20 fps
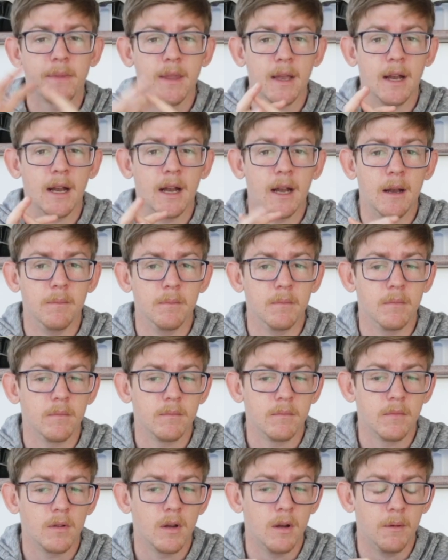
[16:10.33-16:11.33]

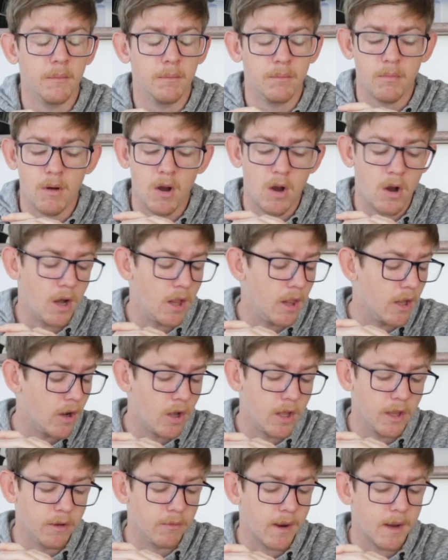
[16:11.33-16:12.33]
I
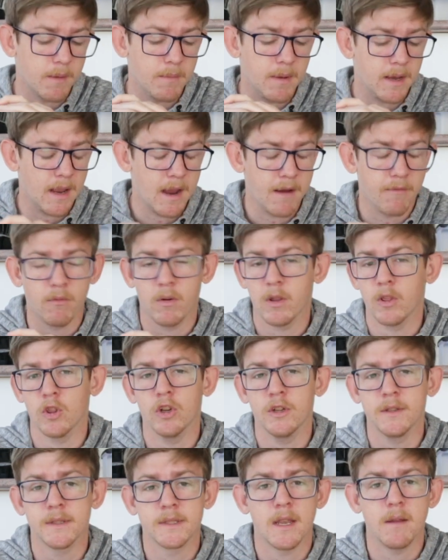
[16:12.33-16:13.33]
highly recommend everyone
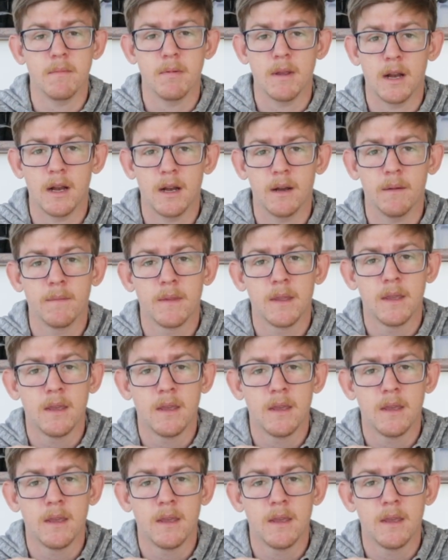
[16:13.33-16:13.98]
learn CPR.